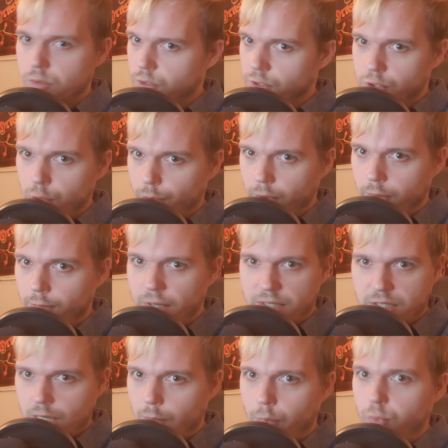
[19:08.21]
super
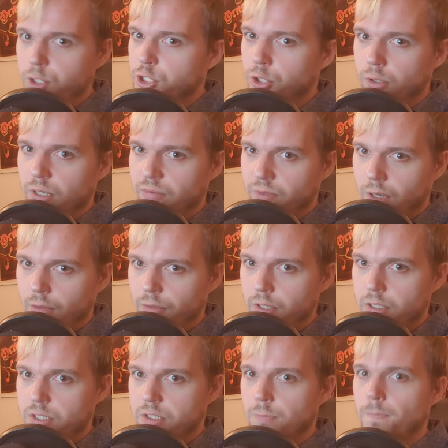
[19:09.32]
messed up. We shouldn't have done
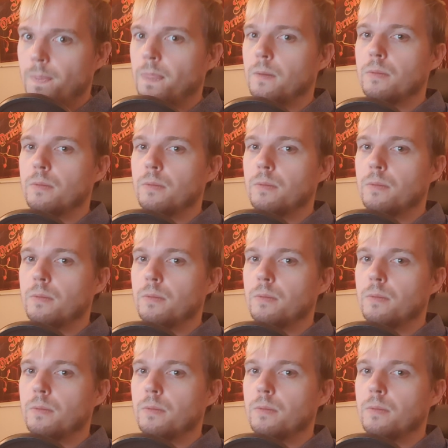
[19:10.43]
this.